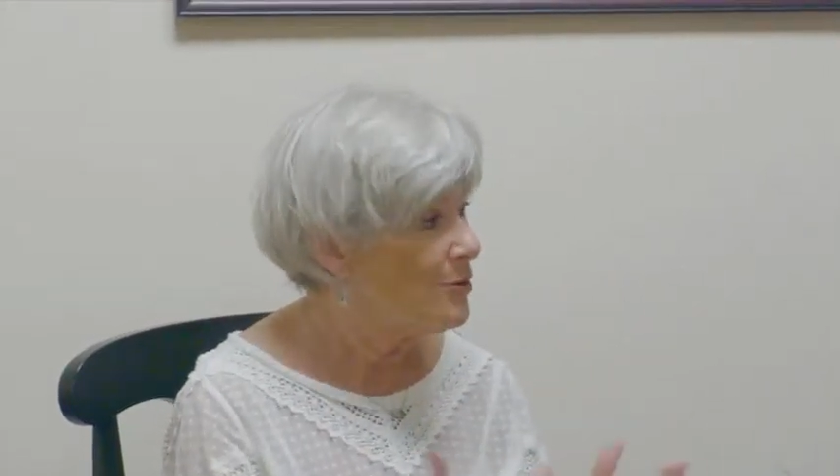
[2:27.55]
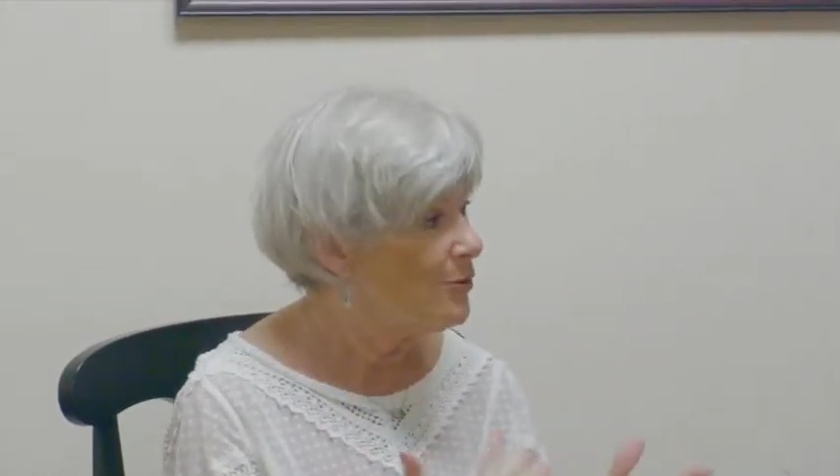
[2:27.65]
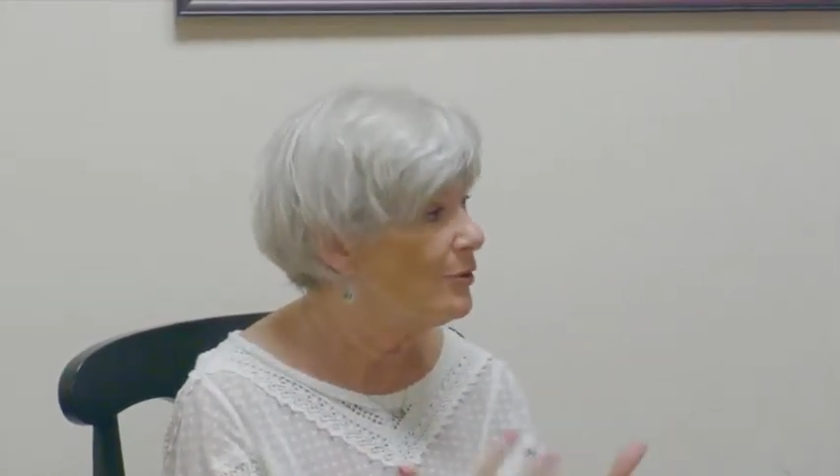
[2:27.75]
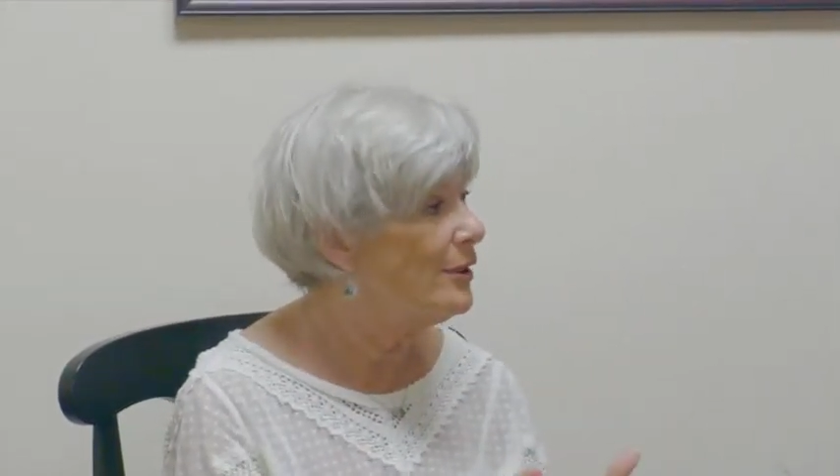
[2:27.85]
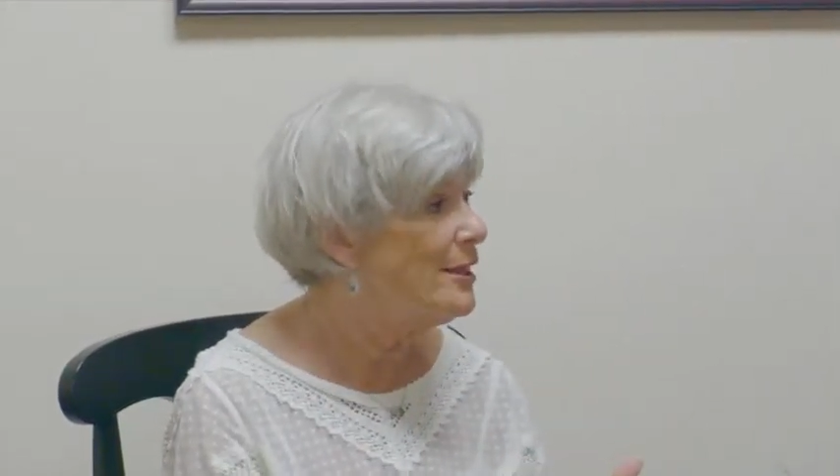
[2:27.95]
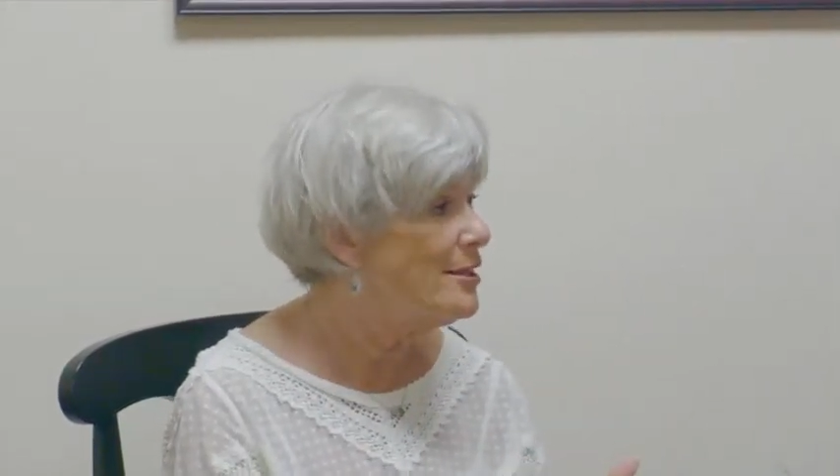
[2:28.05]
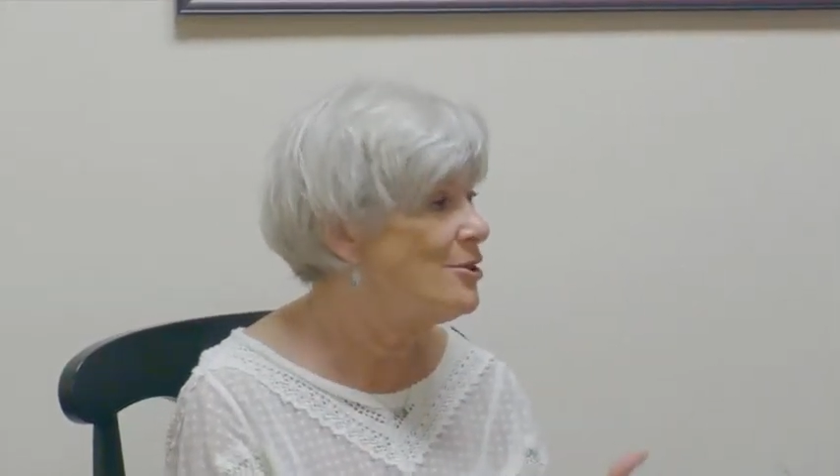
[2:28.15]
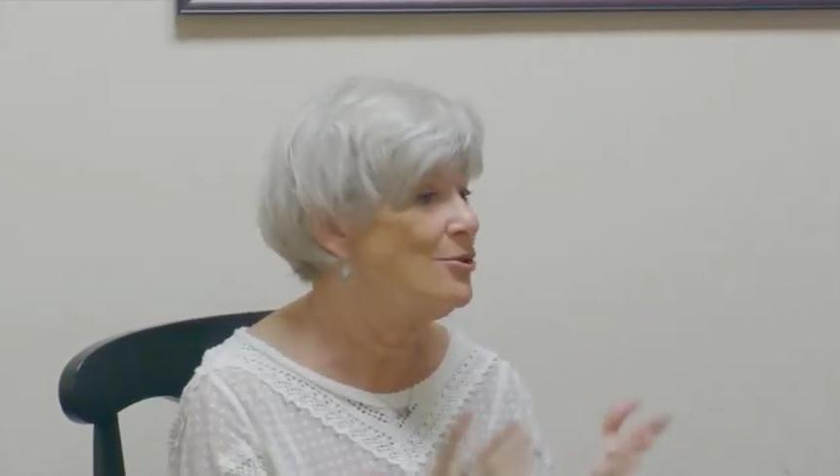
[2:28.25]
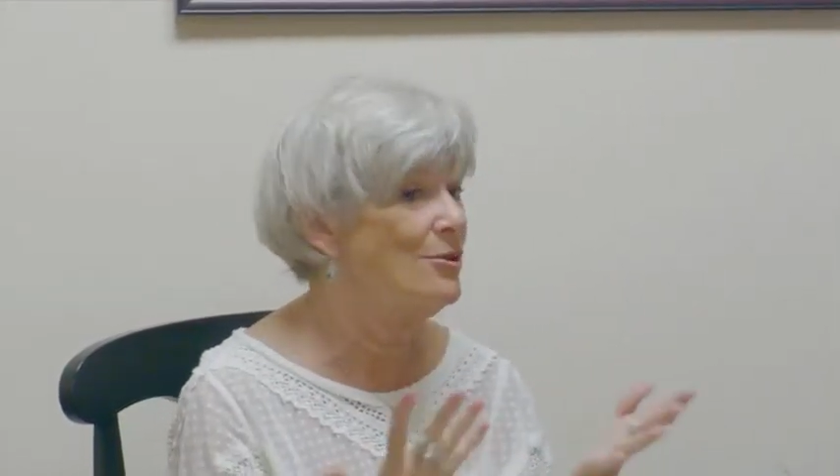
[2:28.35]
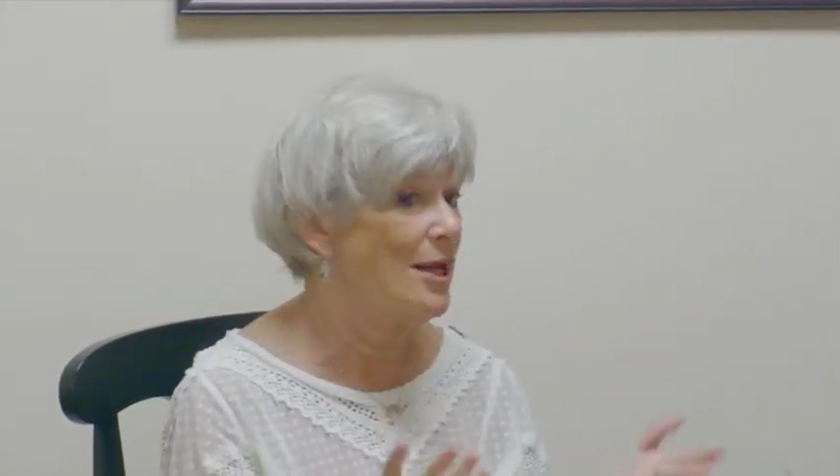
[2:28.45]
So at
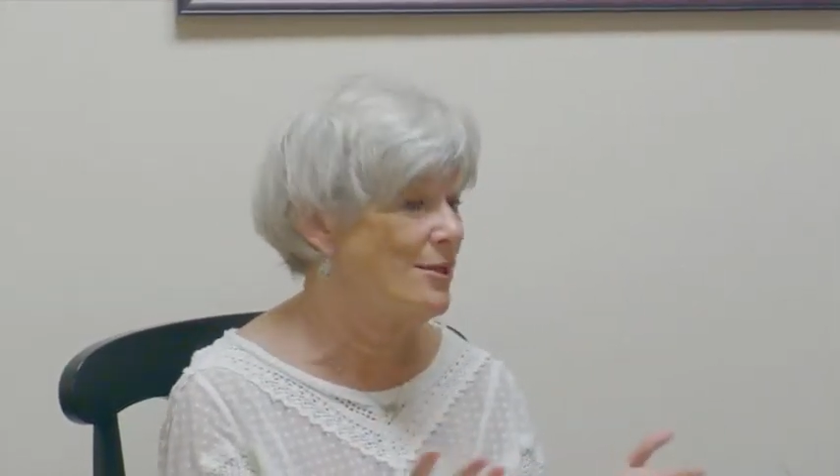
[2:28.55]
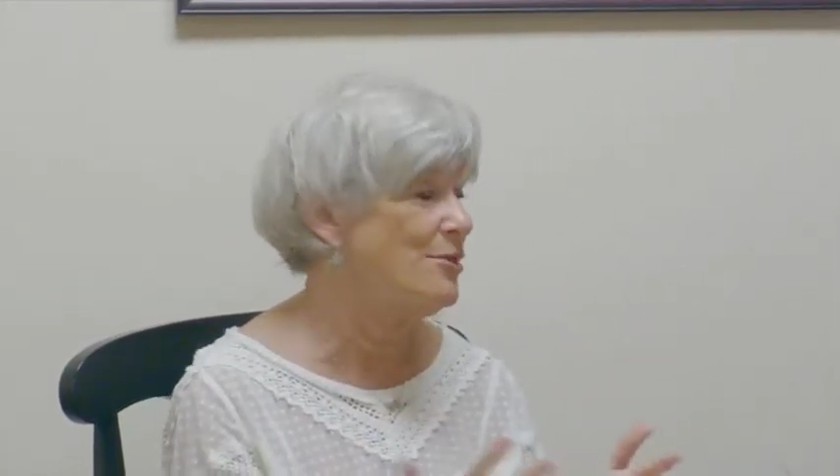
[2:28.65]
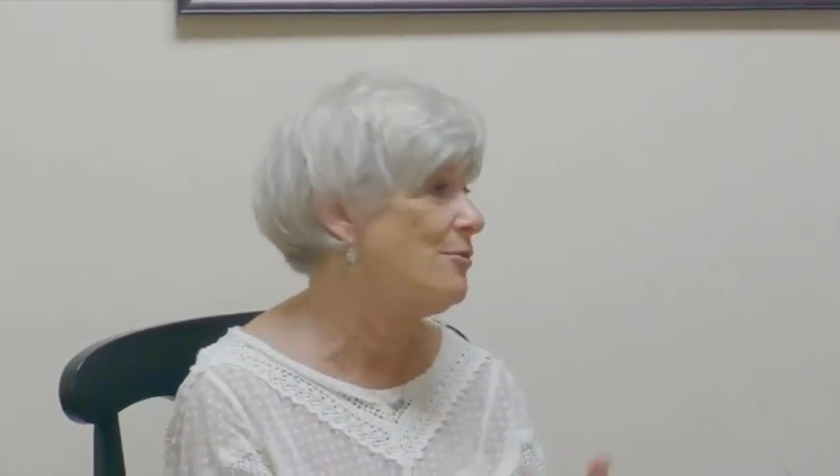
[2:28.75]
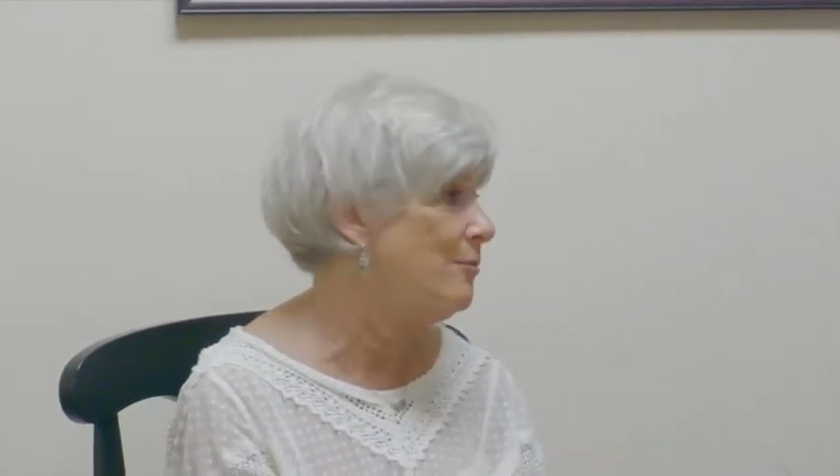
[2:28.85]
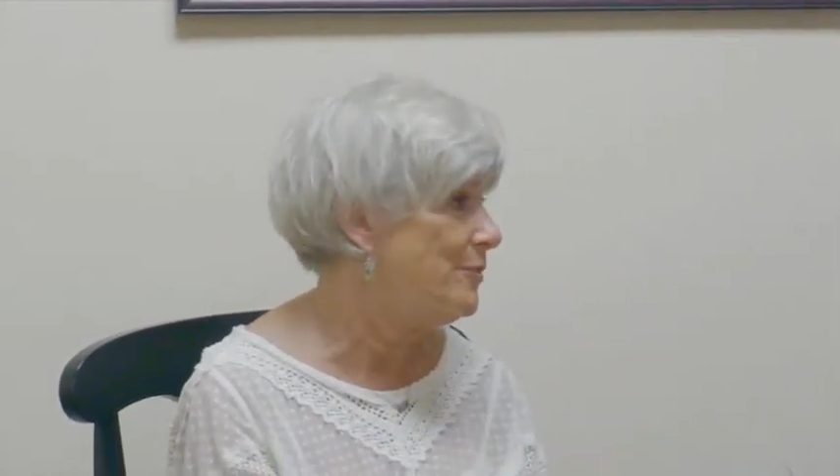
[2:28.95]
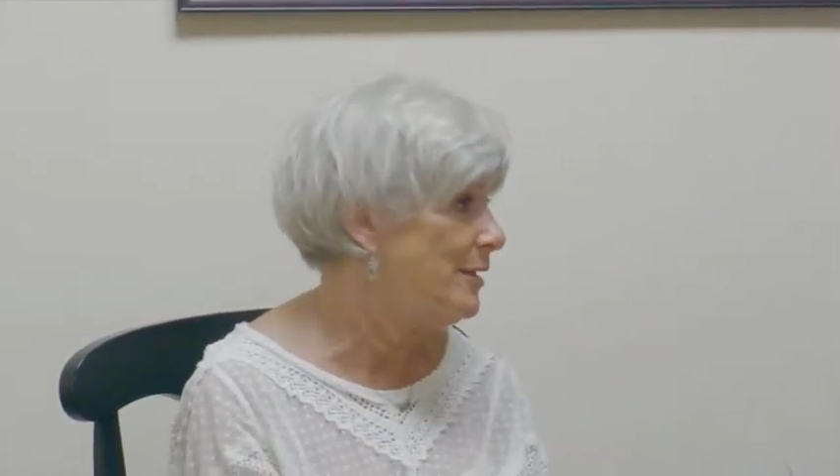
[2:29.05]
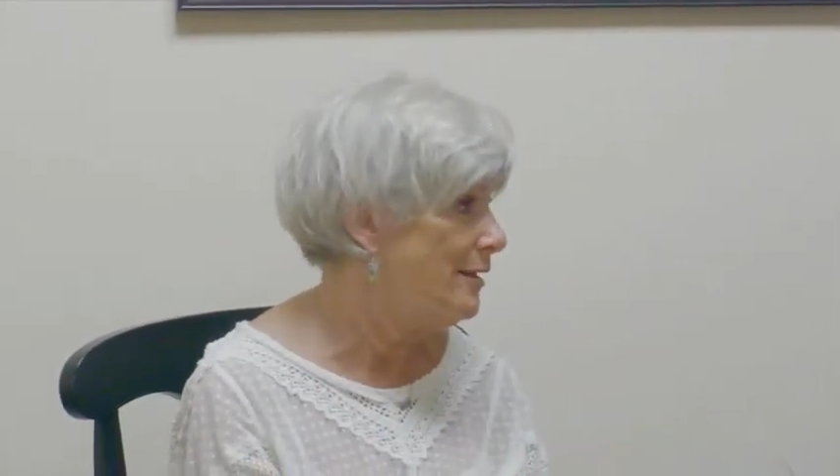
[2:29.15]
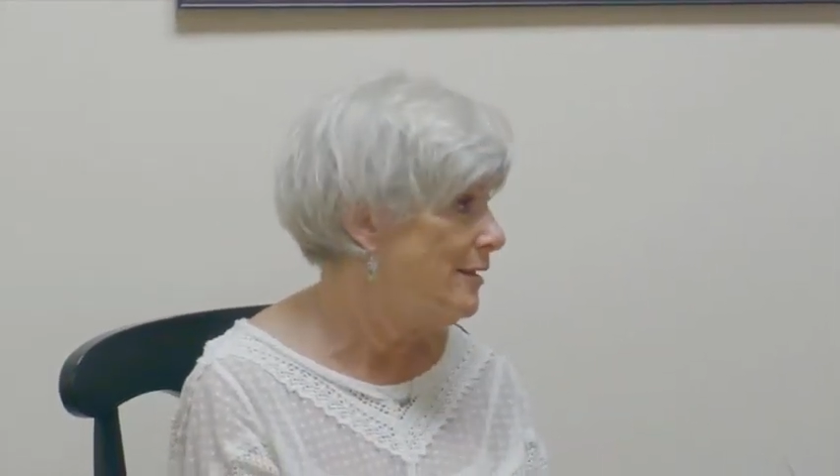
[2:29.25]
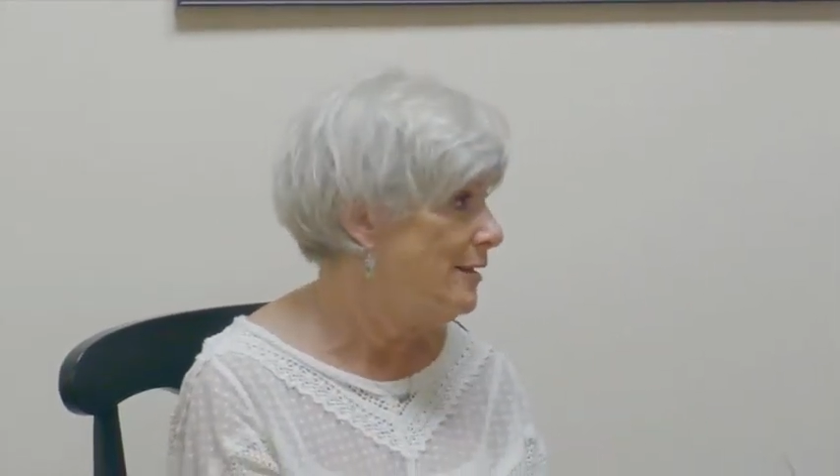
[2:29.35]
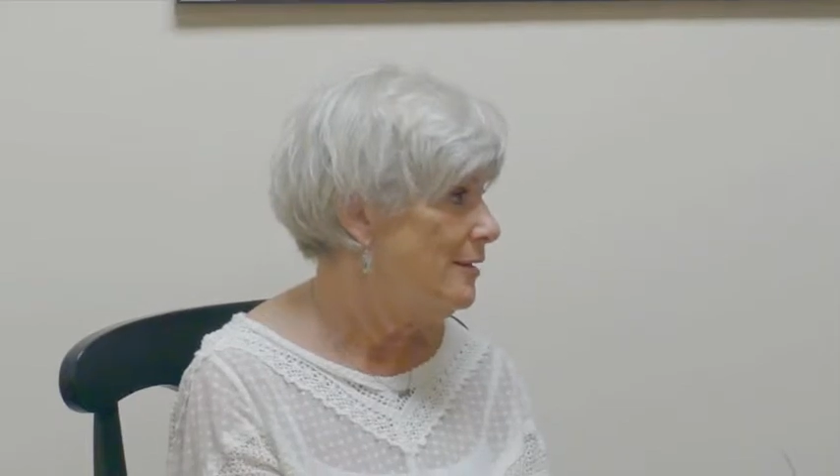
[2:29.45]
least you're not
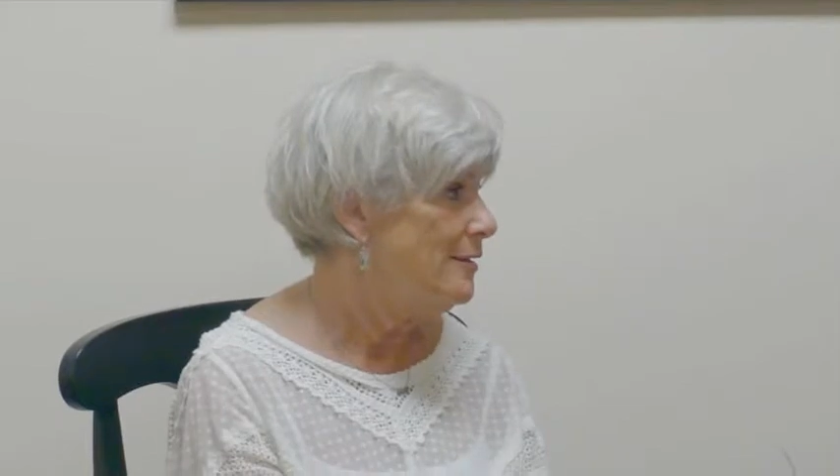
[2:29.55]
disrupting